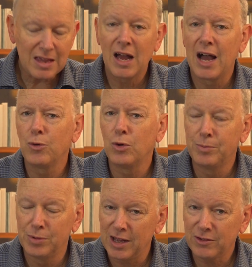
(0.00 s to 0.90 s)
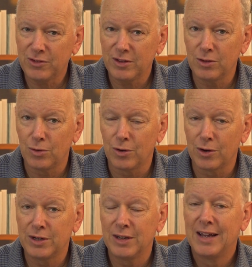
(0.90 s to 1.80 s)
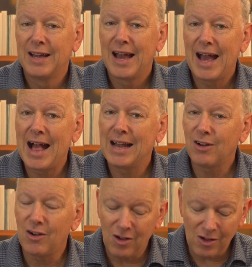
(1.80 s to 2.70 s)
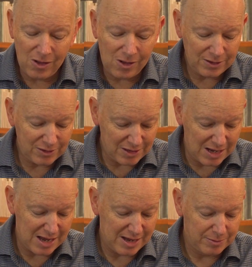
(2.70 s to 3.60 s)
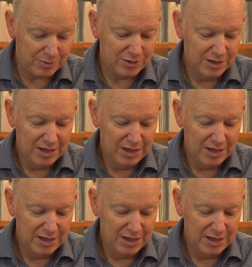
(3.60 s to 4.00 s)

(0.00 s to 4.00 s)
I will bless the Lord at all times.